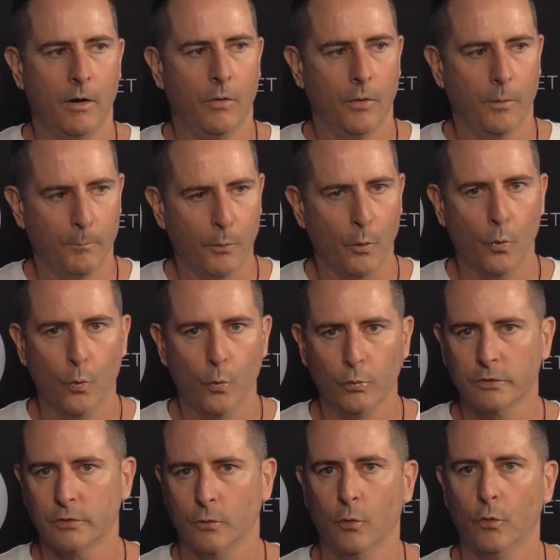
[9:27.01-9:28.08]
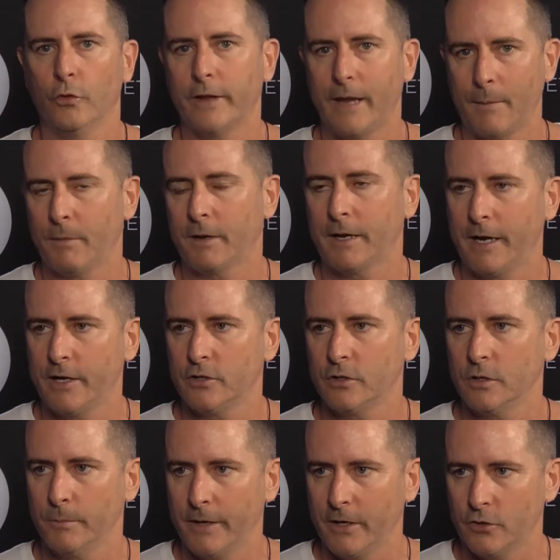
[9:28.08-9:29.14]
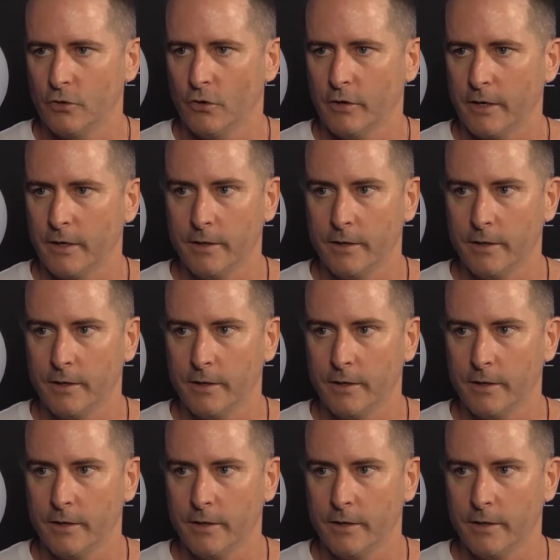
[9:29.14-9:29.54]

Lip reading: the balls or the application to be a jockey.